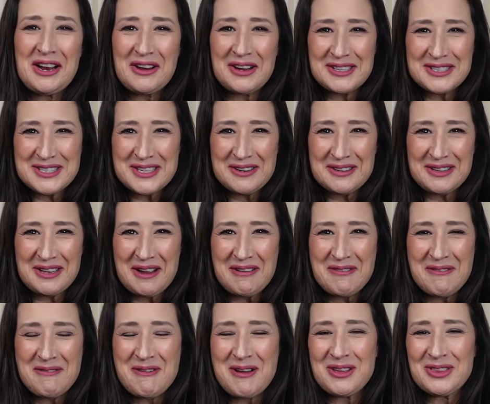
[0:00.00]
also love
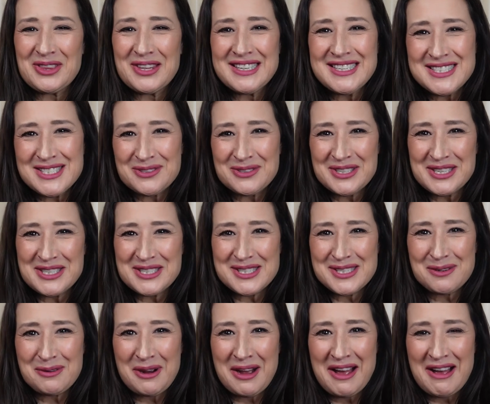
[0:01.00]
about this one as
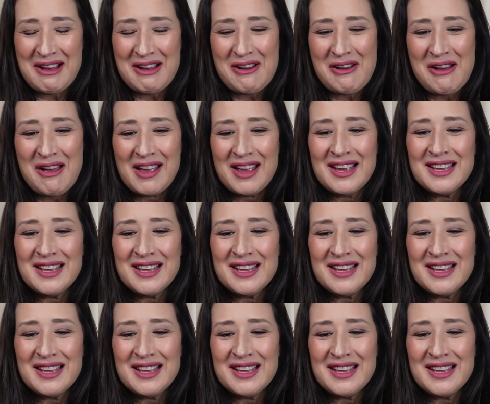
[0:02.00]
well,